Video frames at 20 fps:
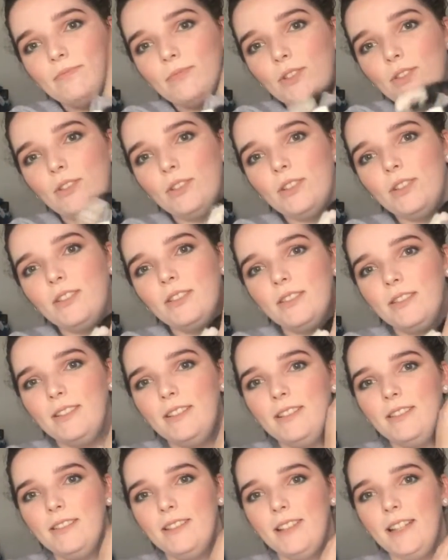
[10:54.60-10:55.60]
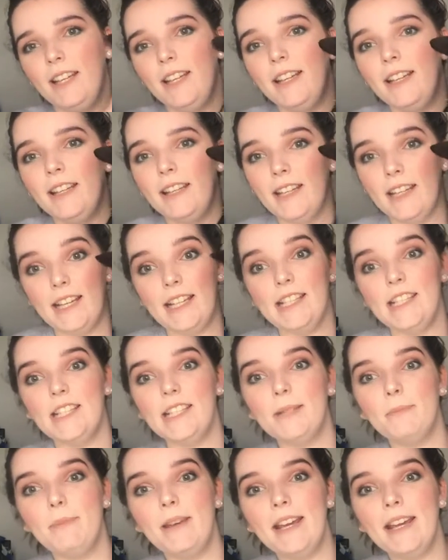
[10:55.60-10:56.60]
Ugh. He's
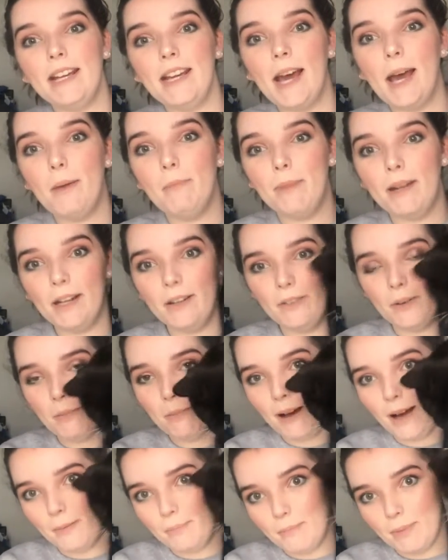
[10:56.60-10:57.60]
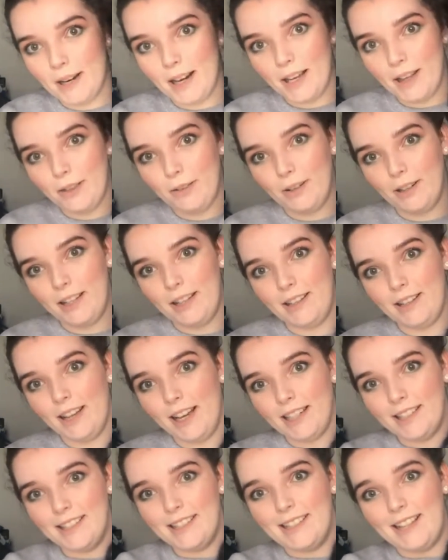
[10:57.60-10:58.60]
just being a bit of a butt, but I thought he'd
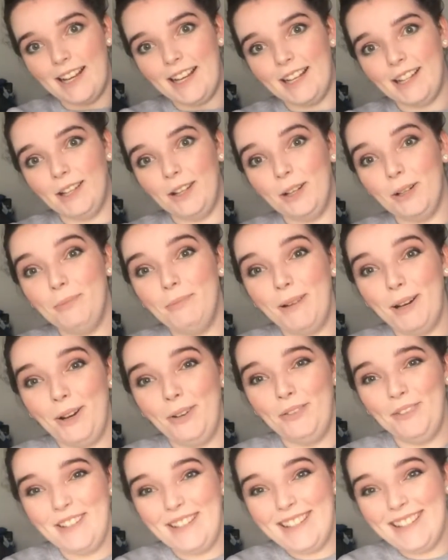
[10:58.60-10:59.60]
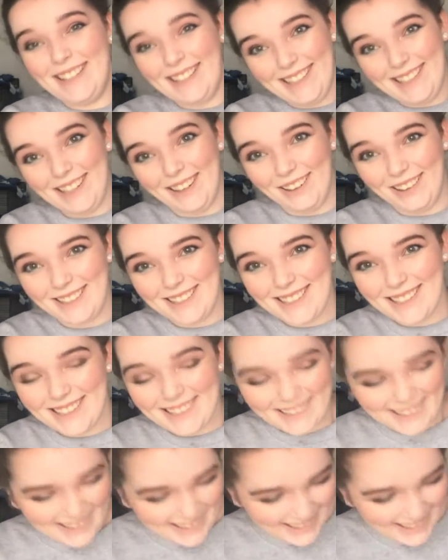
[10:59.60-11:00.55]
like to say hello, but obviously not.